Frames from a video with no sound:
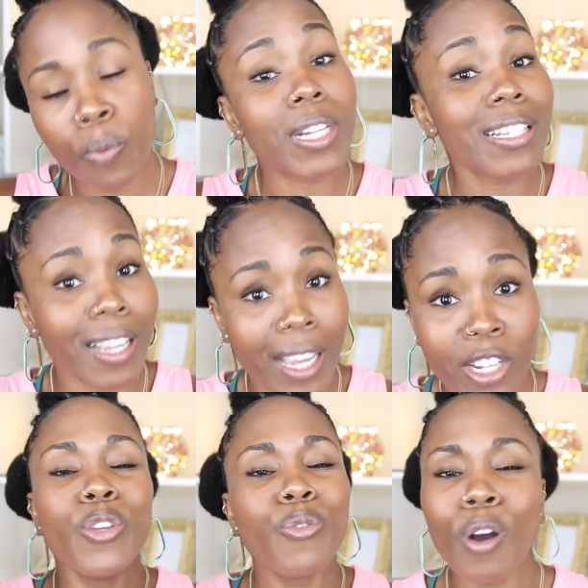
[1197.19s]
Once
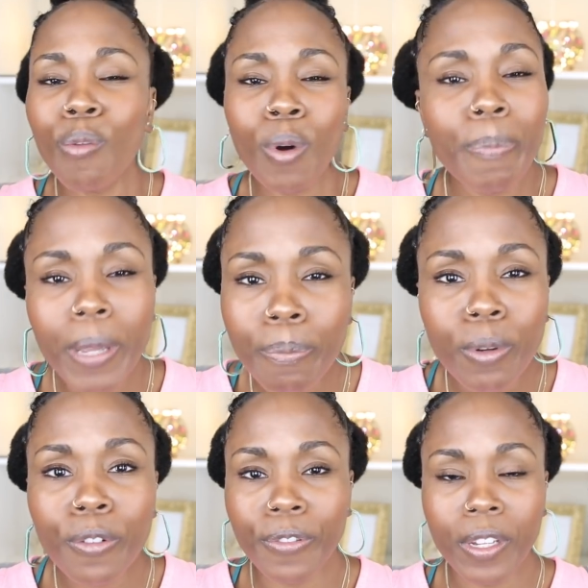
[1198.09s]
again, you don't want
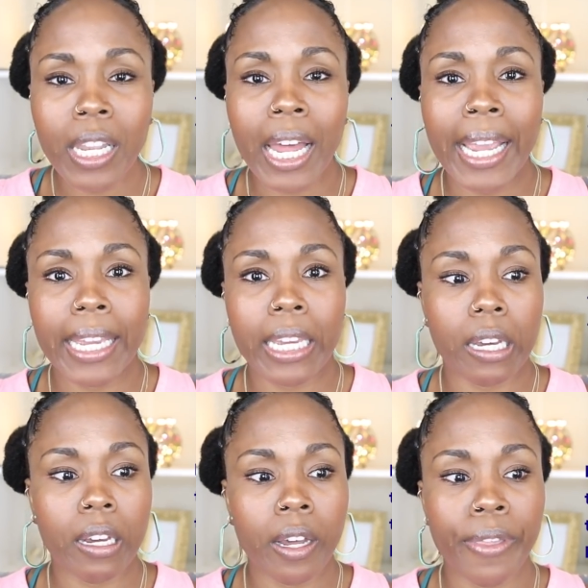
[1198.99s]
people to feel like
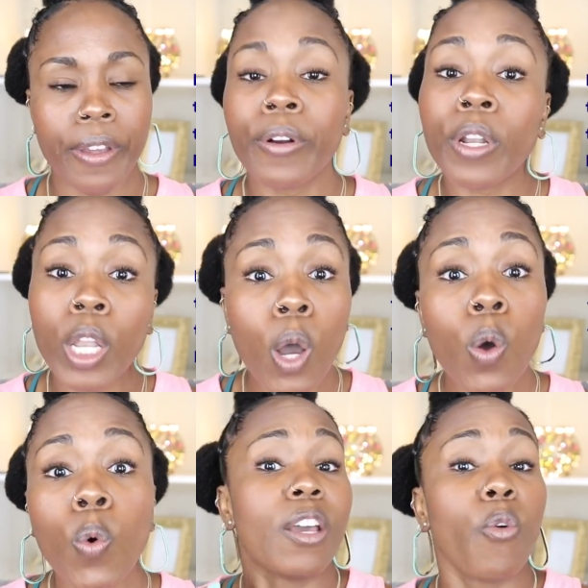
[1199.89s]
uh, they're
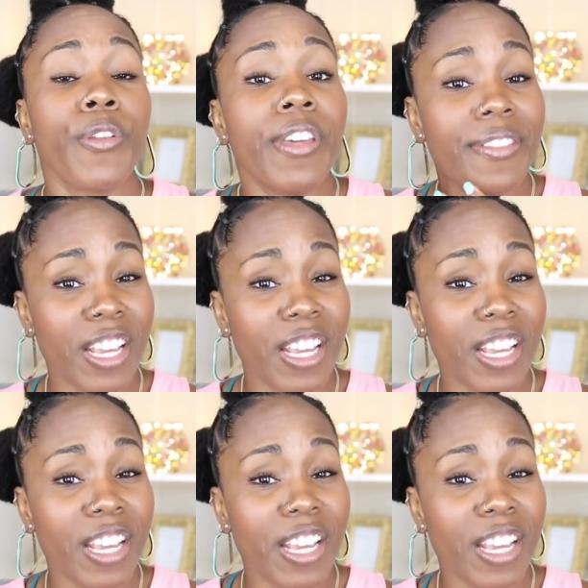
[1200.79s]
alone or that